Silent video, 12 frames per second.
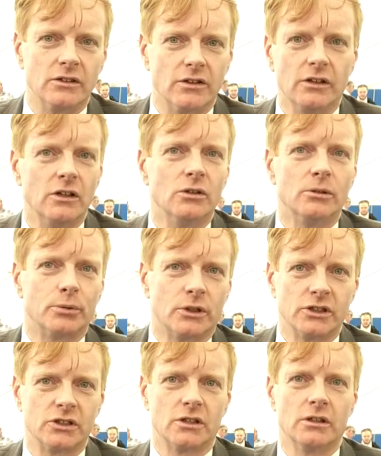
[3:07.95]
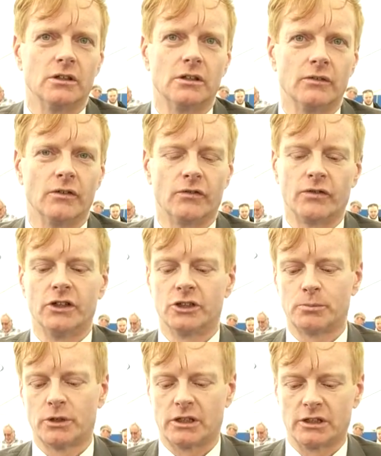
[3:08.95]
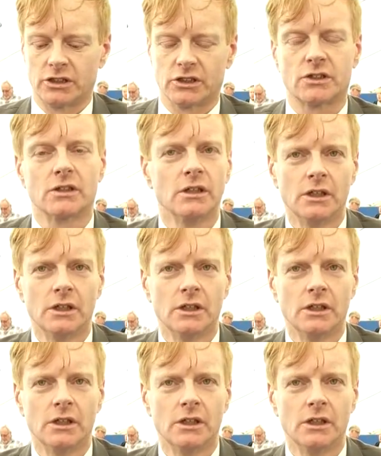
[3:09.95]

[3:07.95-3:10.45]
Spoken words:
the unit price of the finished product just